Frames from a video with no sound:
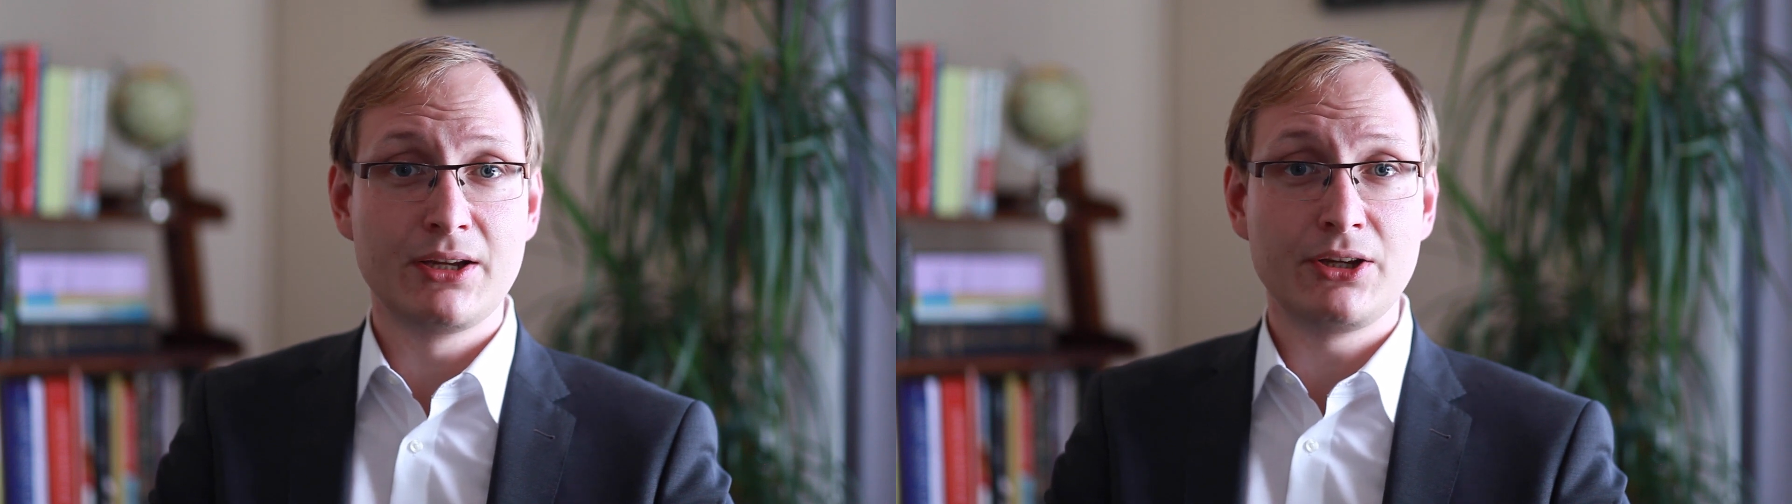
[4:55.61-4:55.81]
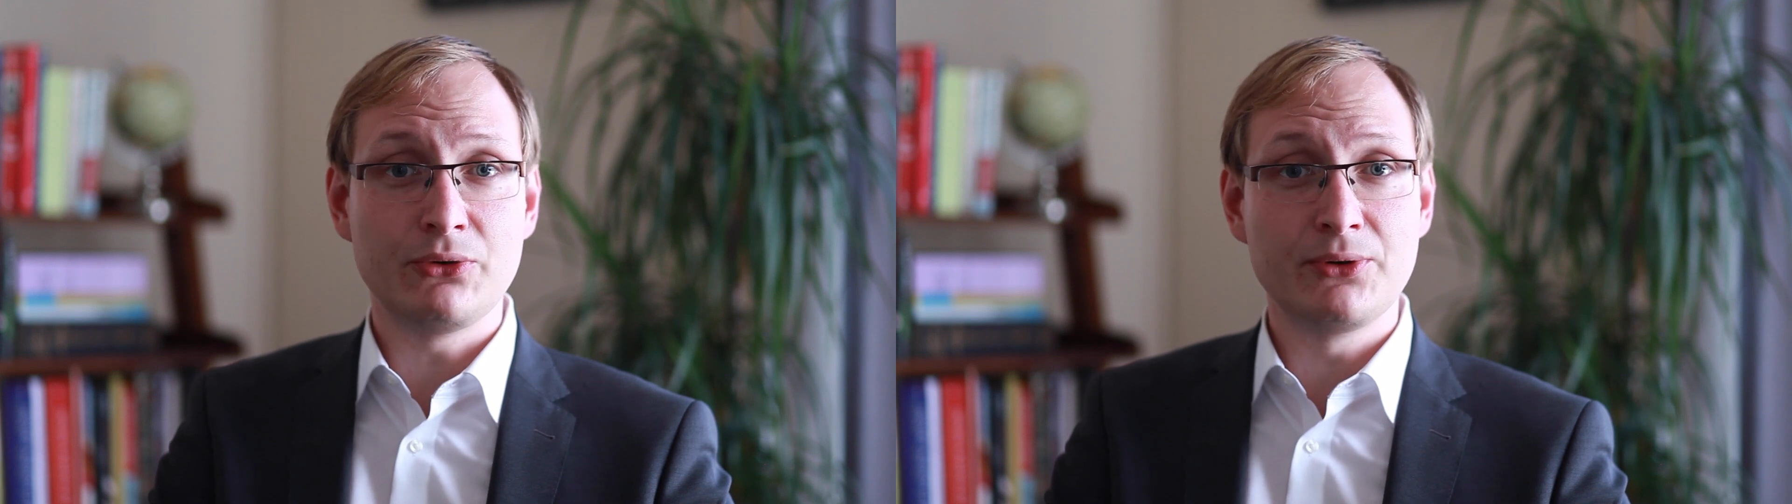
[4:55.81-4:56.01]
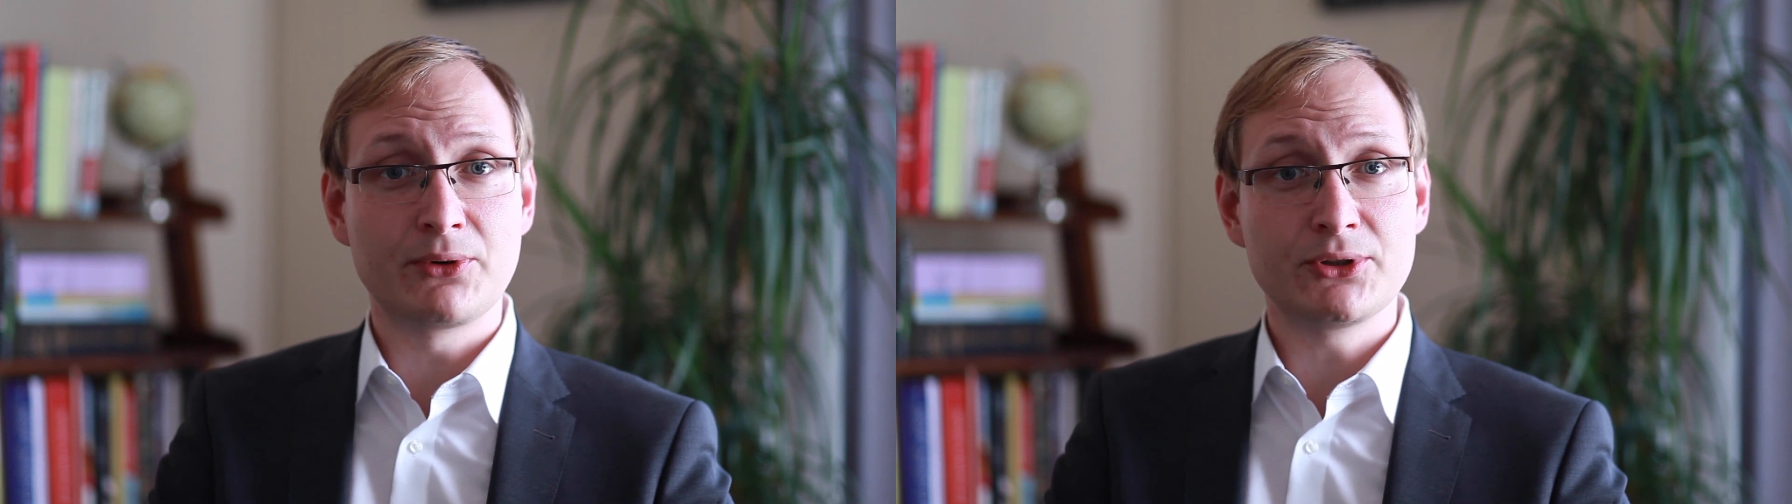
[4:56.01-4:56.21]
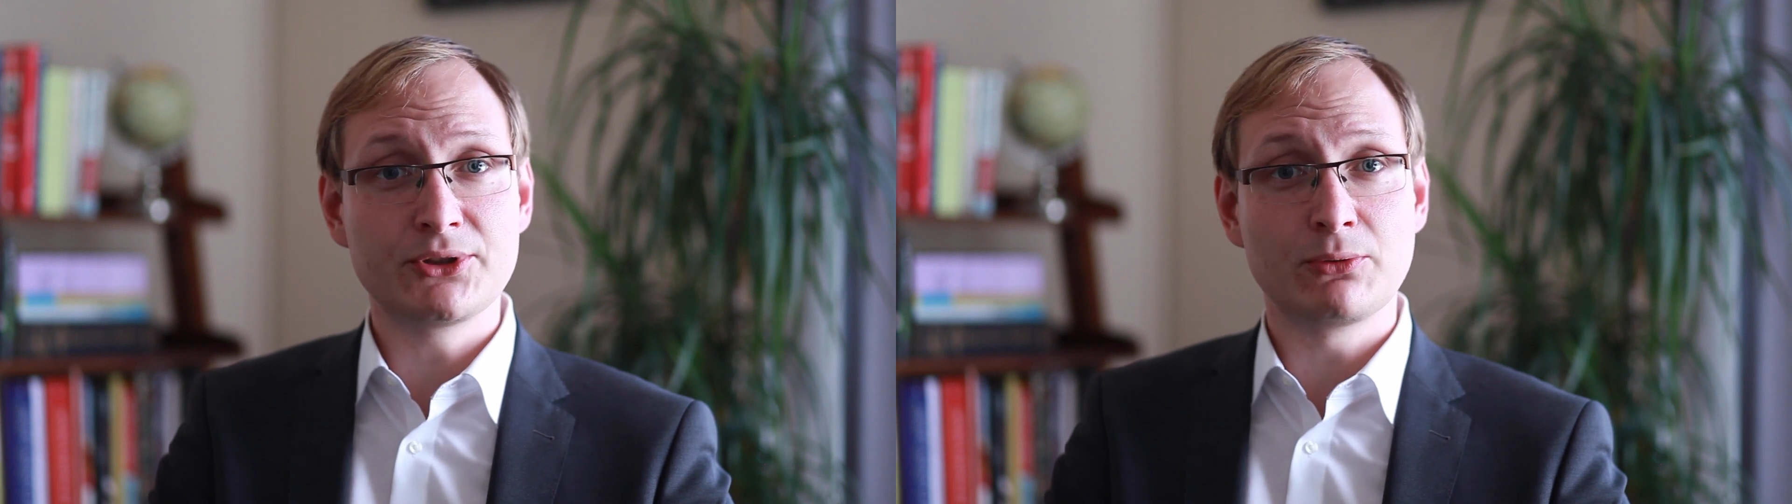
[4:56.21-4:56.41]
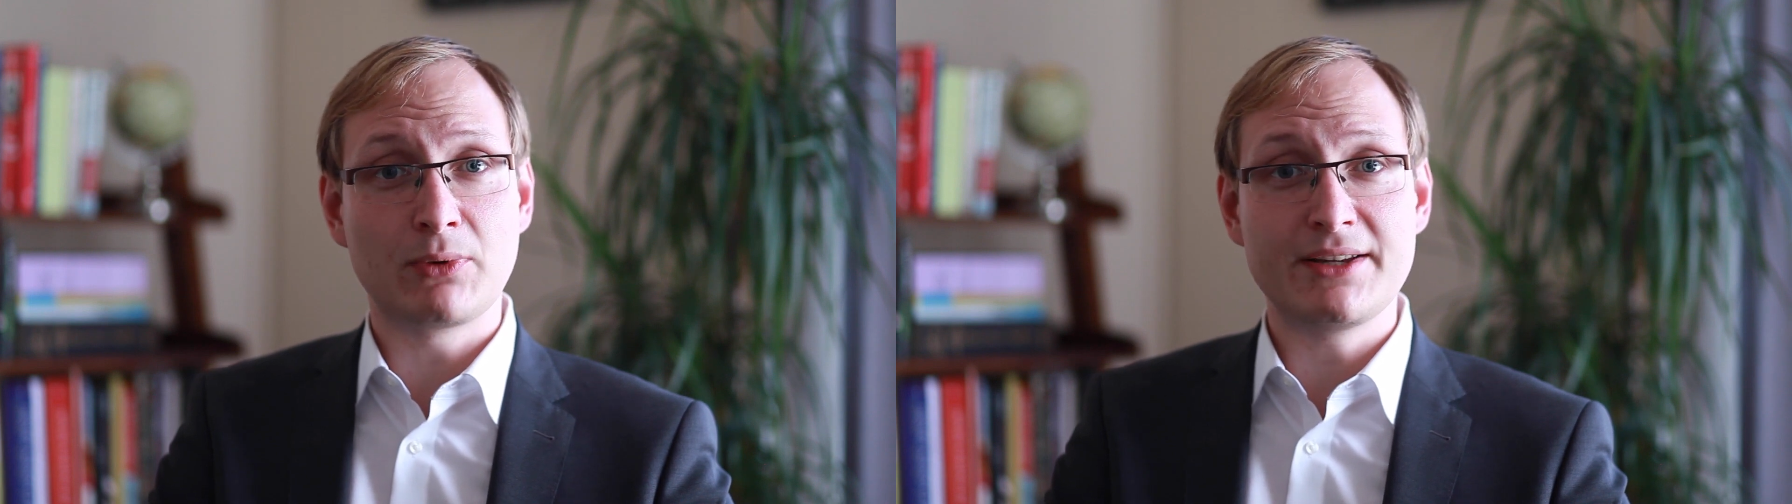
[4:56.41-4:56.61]

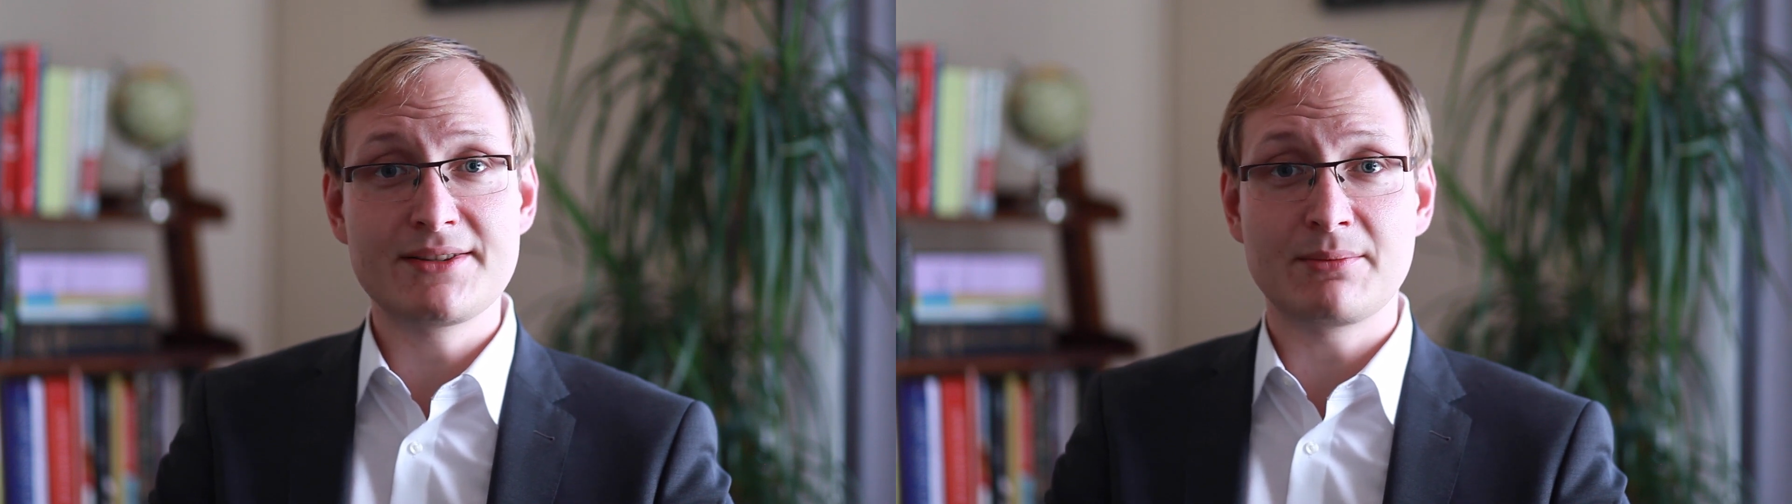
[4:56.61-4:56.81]
universal rights